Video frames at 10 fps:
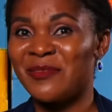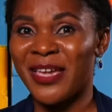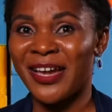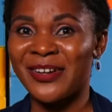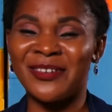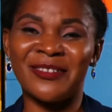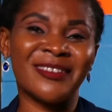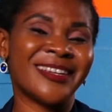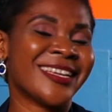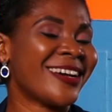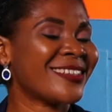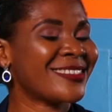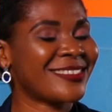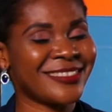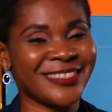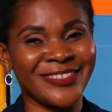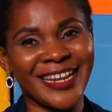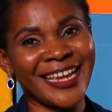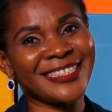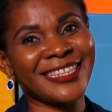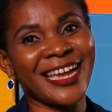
Obiako. See you next